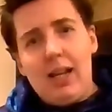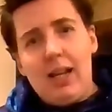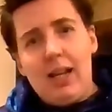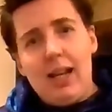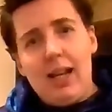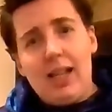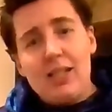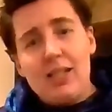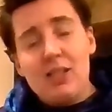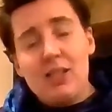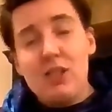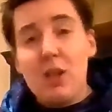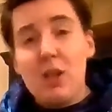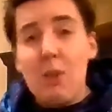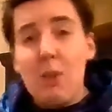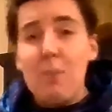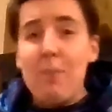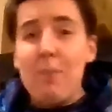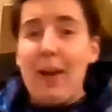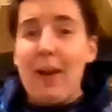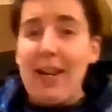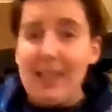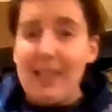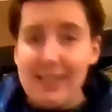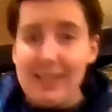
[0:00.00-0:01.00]
So
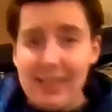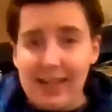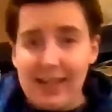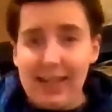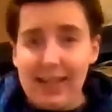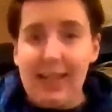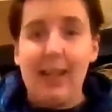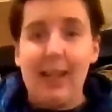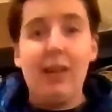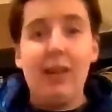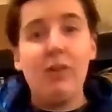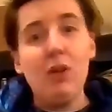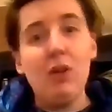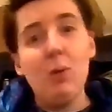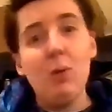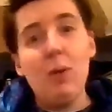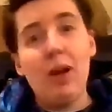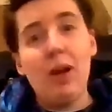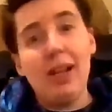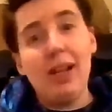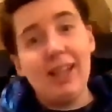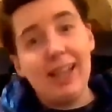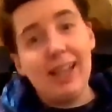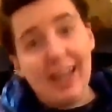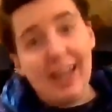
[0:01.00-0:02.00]
basically, if you
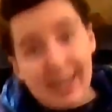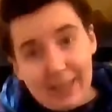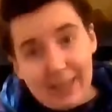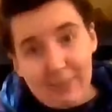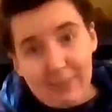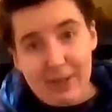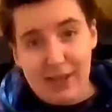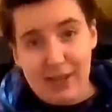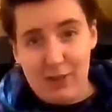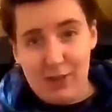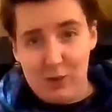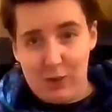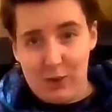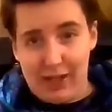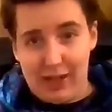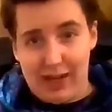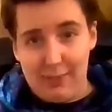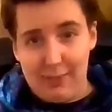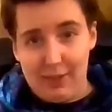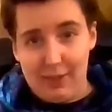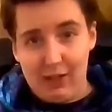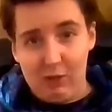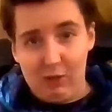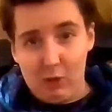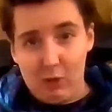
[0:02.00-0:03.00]
would like me in your
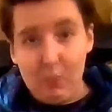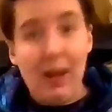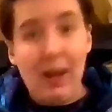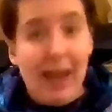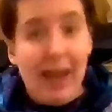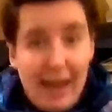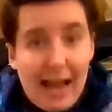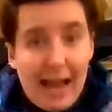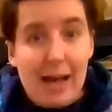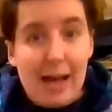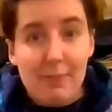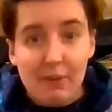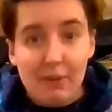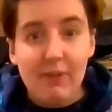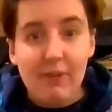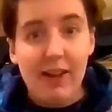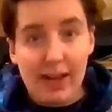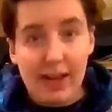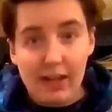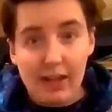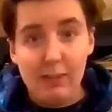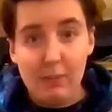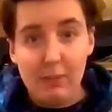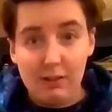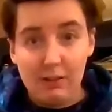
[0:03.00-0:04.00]
gaming group, I am
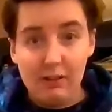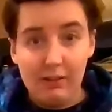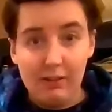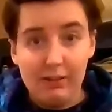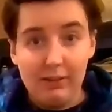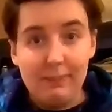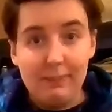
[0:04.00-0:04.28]
available.